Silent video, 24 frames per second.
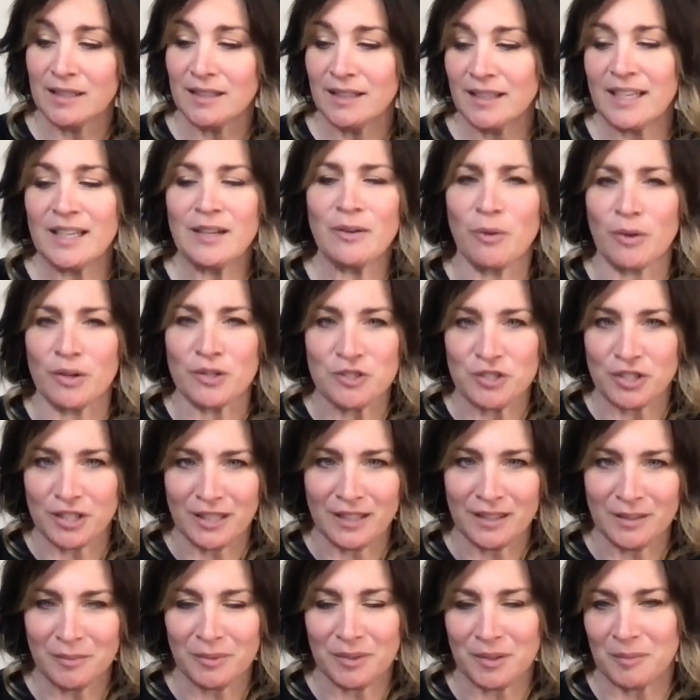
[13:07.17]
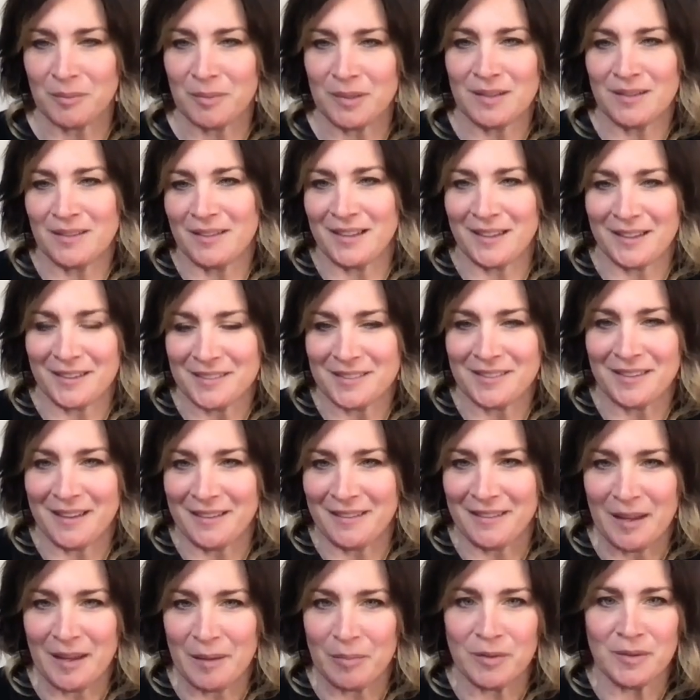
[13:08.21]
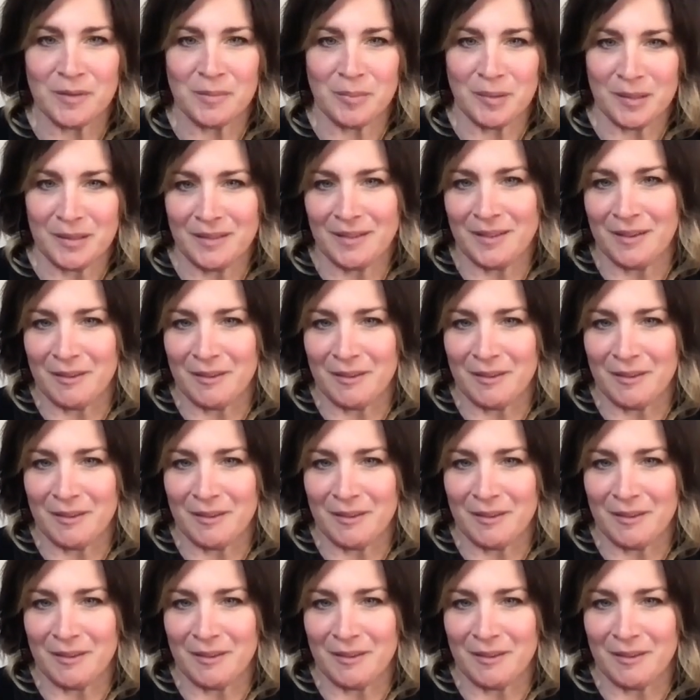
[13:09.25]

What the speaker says: he or she, we don't mean to like assign labels, but